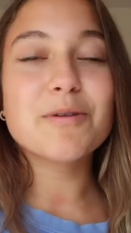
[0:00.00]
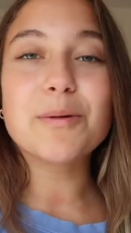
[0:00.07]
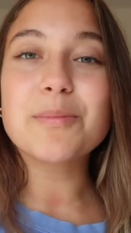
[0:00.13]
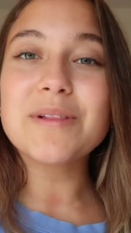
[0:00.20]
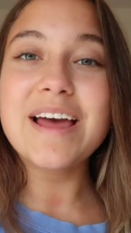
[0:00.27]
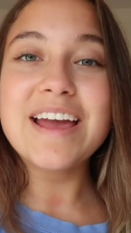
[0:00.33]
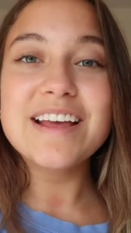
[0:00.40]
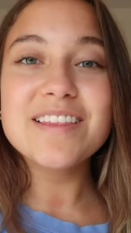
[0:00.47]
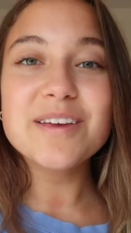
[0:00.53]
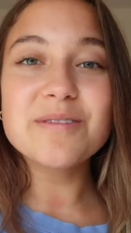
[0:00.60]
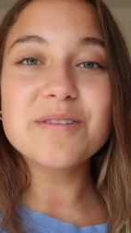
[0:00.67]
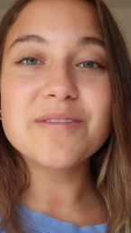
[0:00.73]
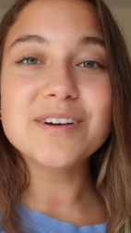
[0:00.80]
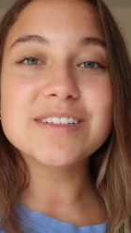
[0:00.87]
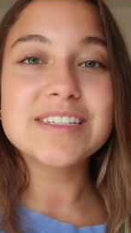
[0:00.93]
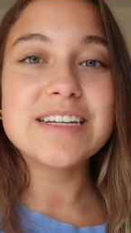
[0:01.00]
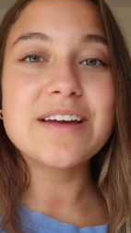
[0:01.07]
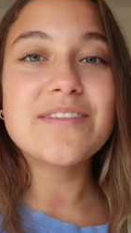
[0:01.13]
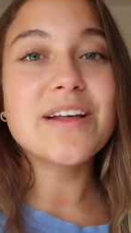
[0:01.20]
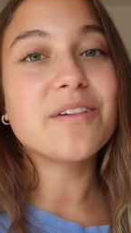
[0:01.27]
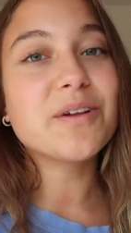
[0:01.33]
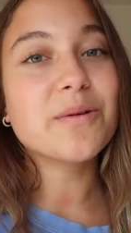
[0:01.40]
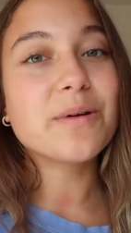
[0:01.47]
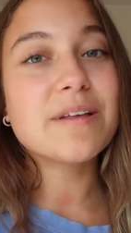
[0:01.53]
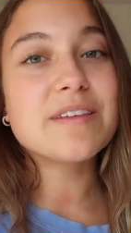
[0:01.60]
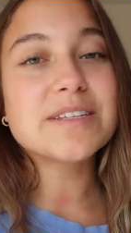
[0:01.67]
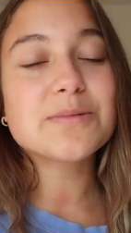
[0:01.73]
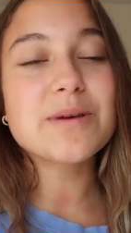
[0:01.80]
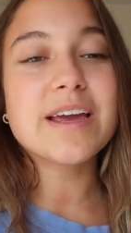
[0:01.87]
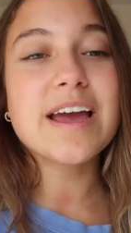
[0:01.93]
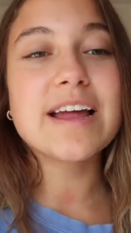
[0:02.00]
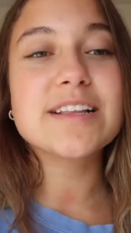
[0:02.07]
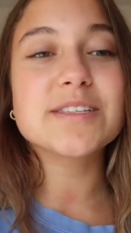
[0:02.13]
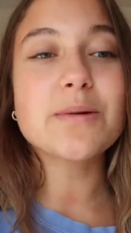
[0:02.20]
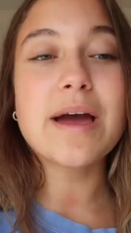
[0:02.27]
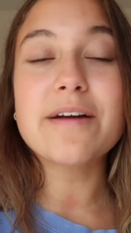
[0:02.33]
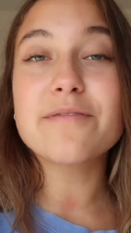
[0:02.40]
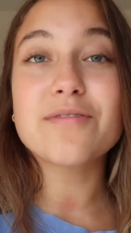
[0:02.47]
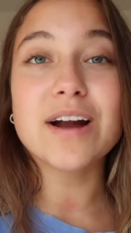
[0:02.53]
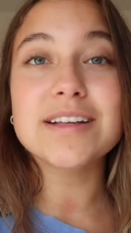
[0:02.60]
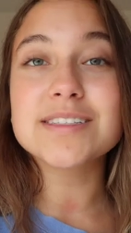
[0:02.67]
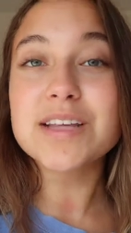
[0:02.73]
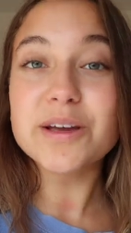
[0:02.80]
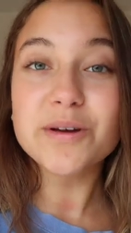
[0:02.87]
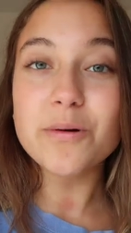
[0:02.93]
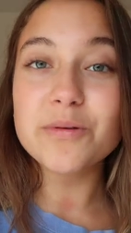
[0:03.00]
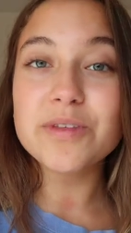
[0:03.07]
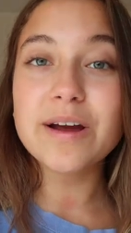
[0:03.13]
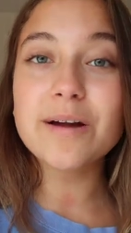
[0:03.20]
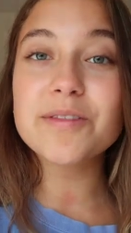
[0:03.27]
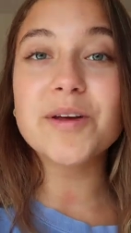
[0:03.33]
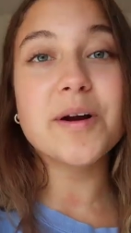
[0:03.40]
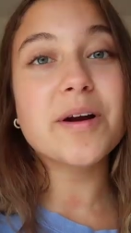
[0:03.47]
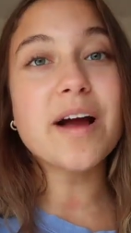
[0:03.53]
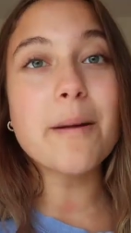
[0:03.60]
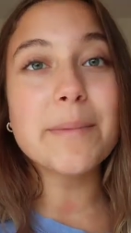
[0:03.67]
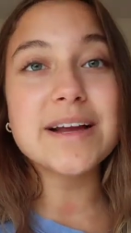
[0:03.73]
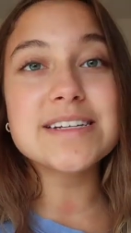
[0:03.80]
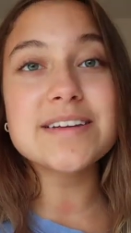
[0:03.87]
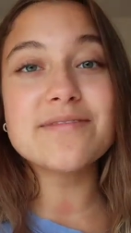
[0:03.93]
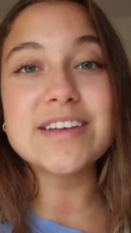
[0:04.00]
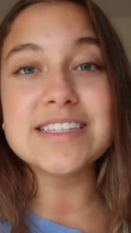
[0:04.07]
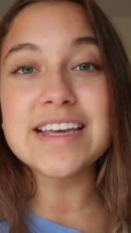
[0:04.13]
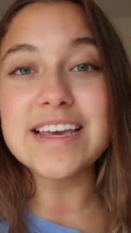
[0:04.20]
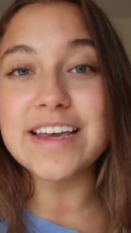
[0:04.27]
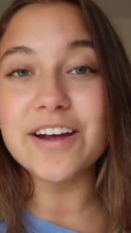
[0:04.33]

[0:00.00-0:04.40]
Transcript: We're playing the University of Illinois this weekend, so I have friends that go there that are coming to visit